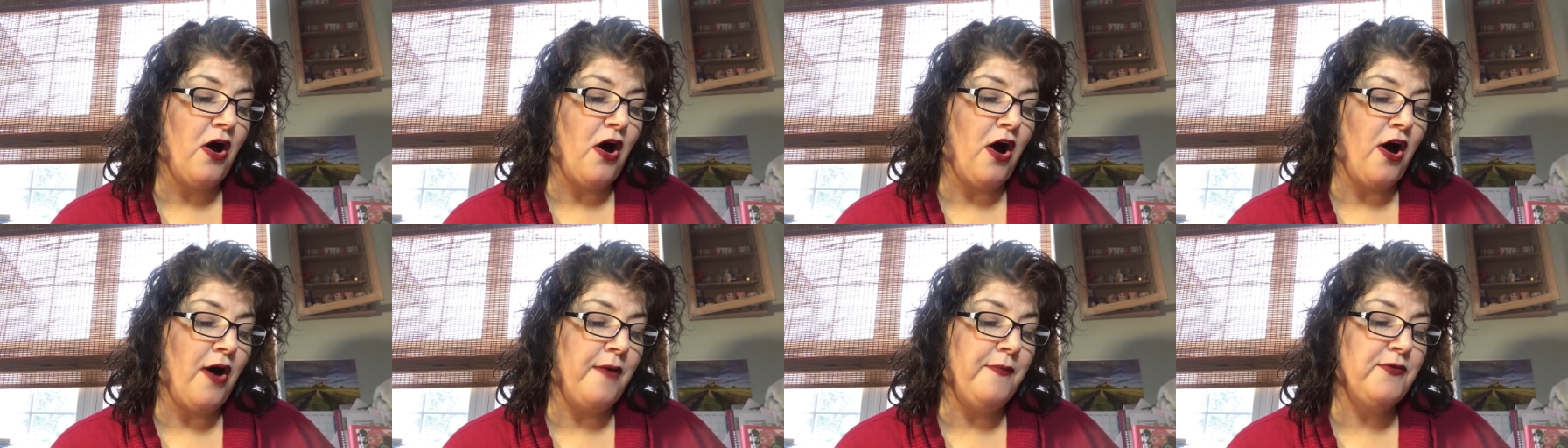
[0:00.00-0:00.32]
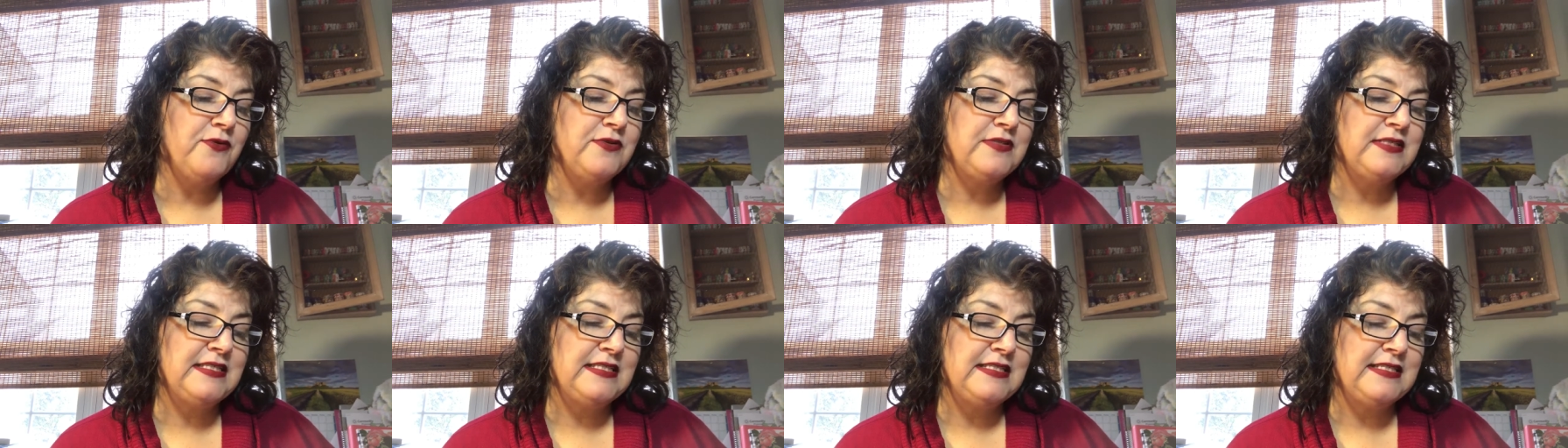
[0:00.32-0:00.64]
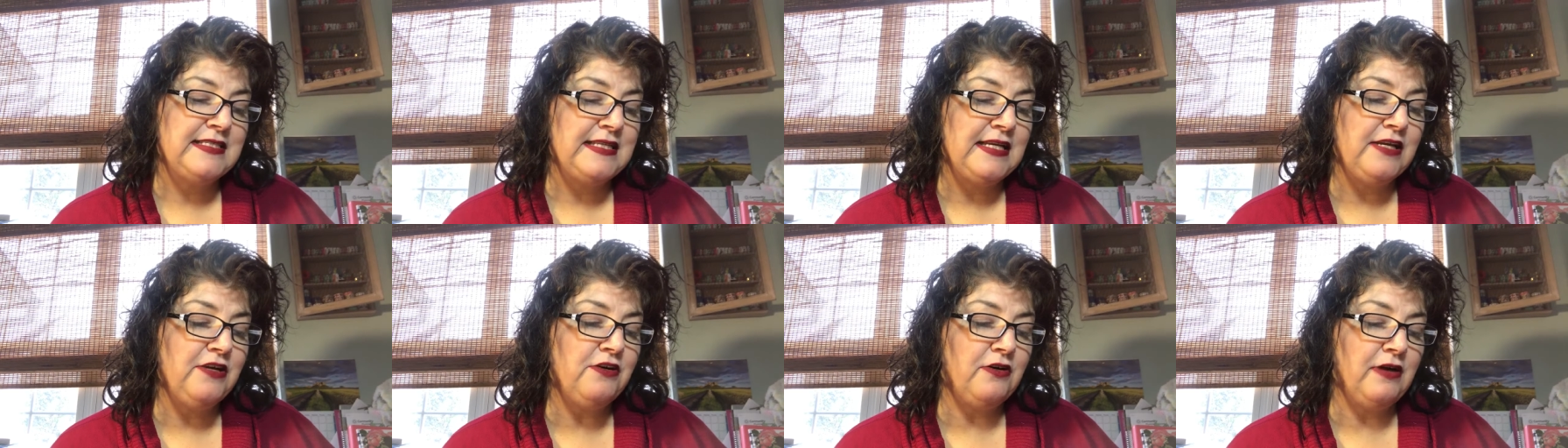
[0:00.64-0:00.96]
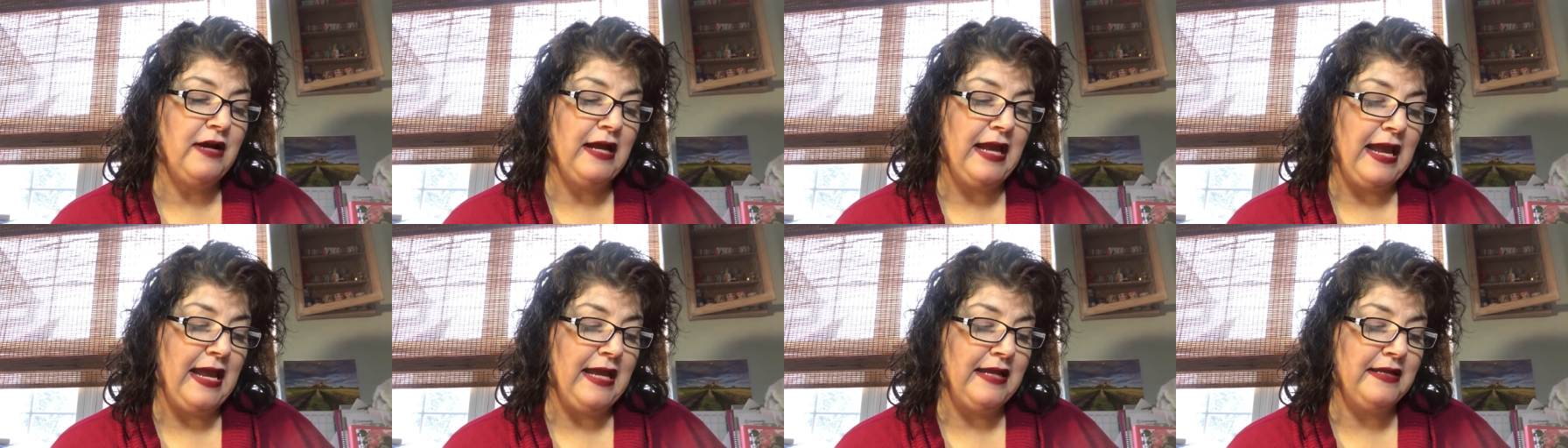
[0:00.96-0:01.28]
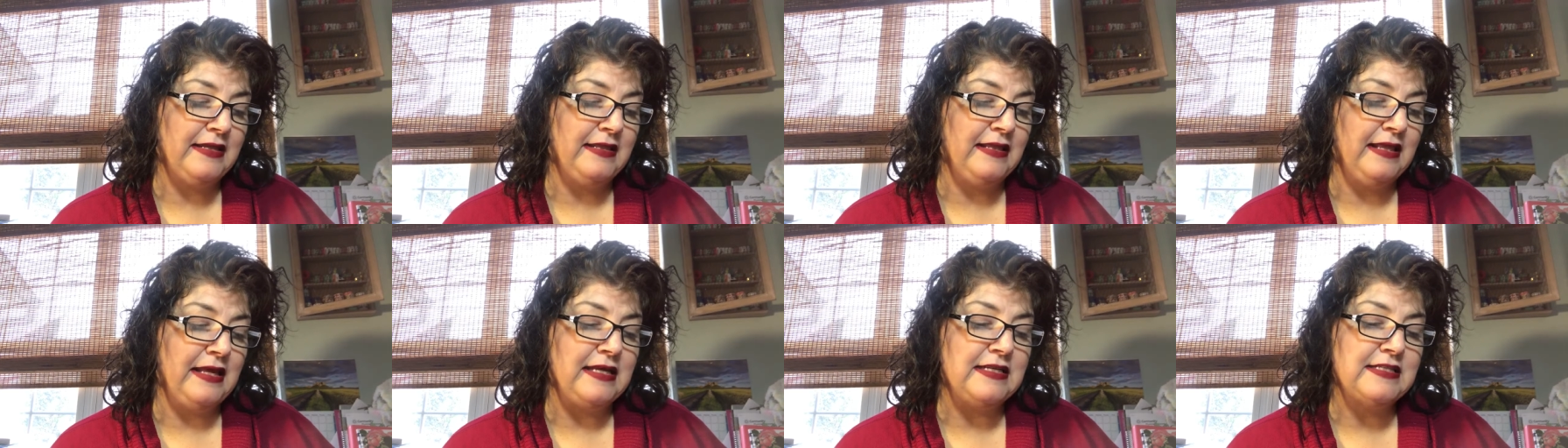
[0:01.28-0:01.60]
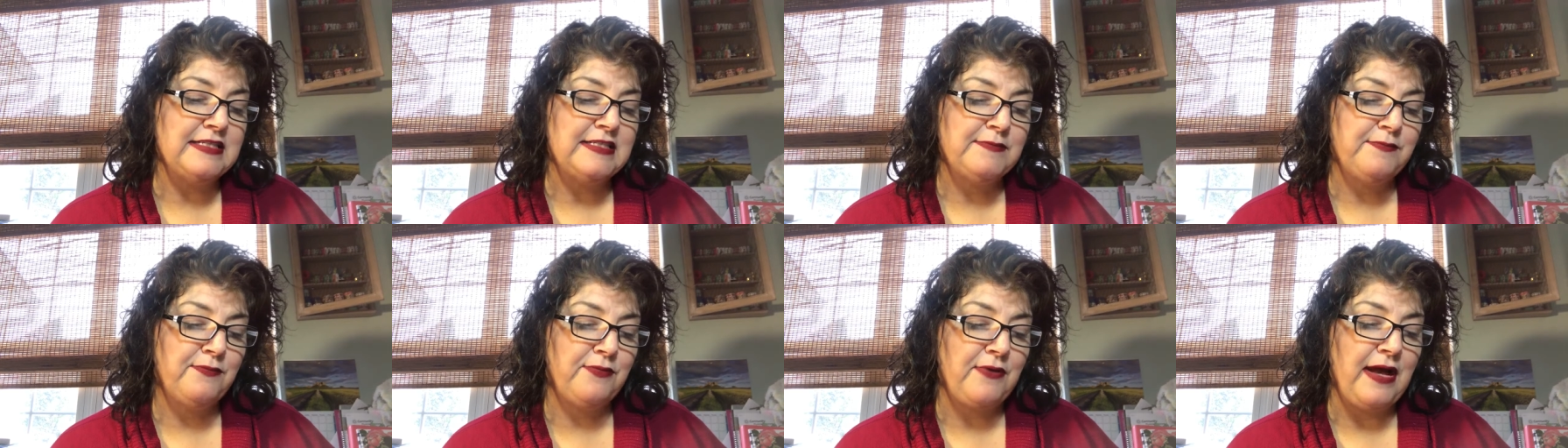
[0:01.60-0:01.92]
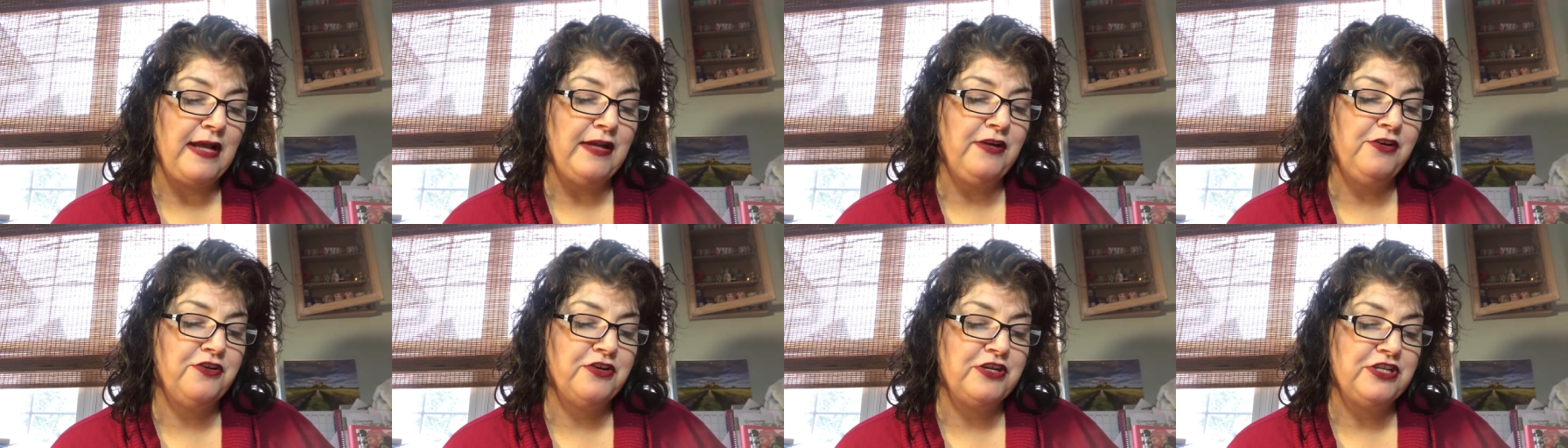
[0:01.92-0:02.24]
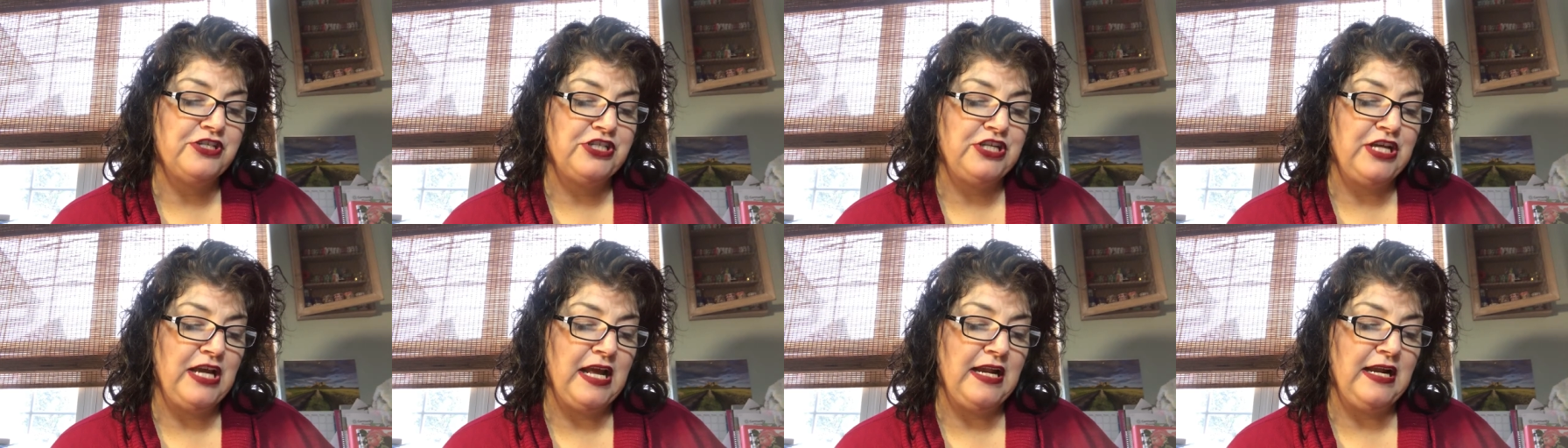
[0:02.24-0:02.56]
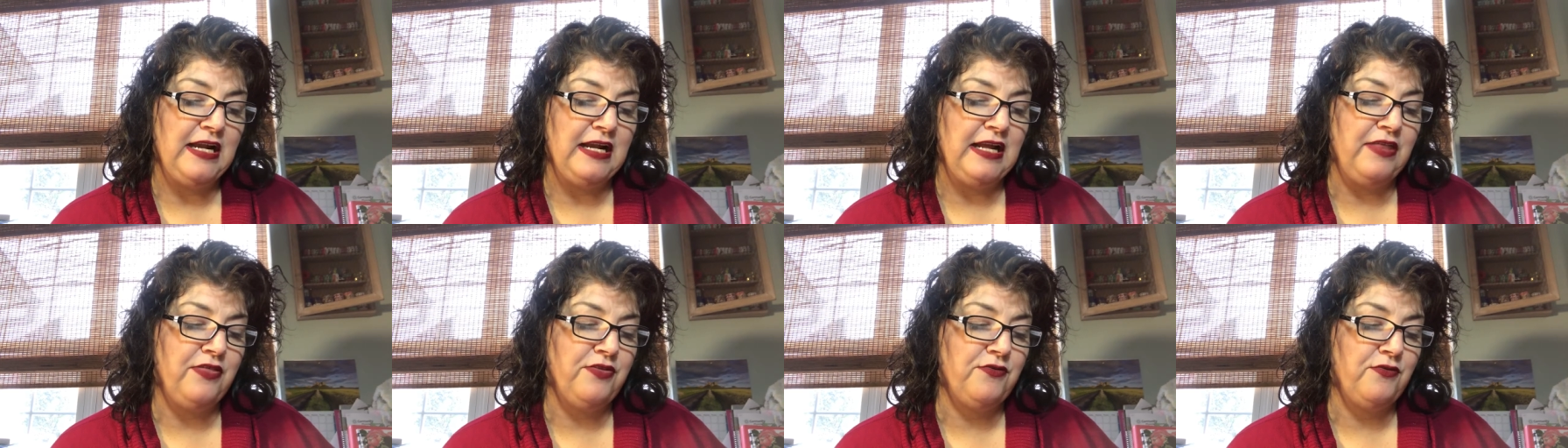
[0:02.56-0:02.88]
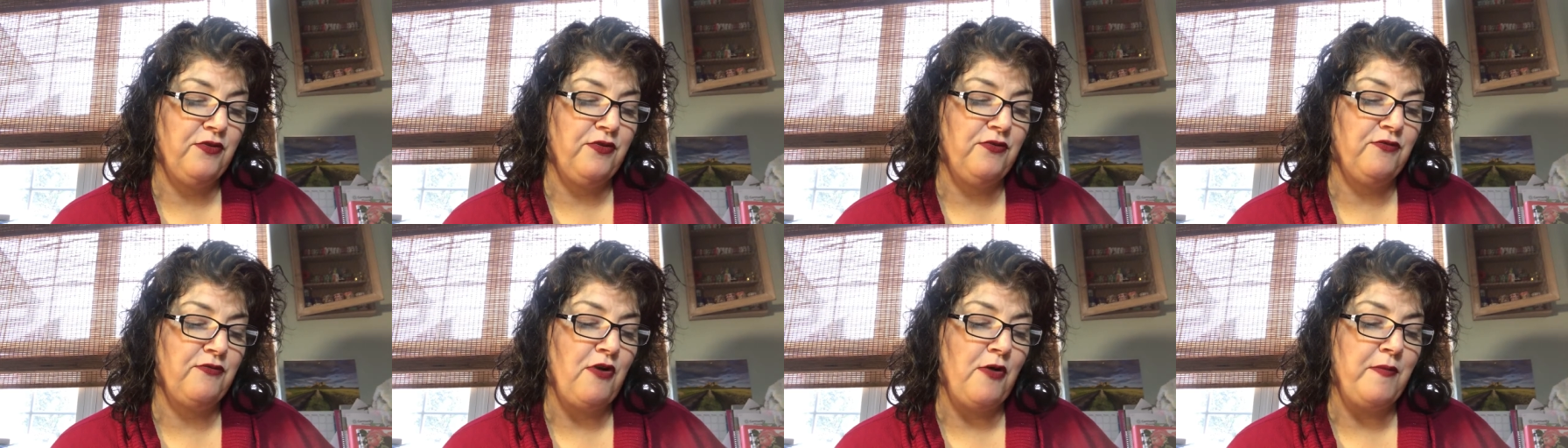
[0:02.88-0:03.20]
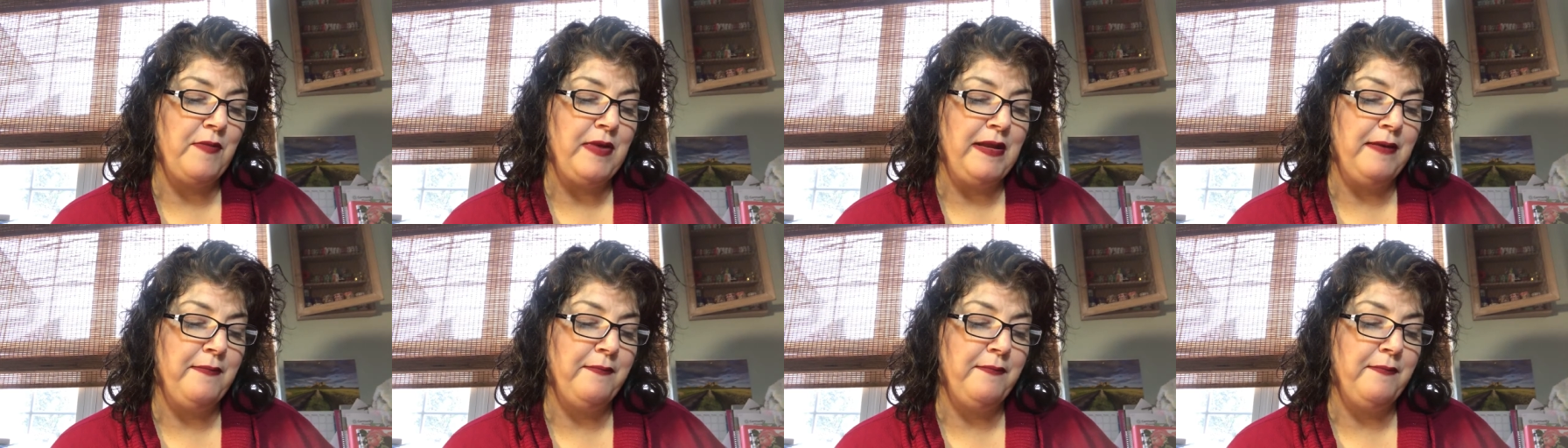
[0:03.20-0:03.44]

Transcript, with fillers: almost single-handedly spread Christianity through the Roman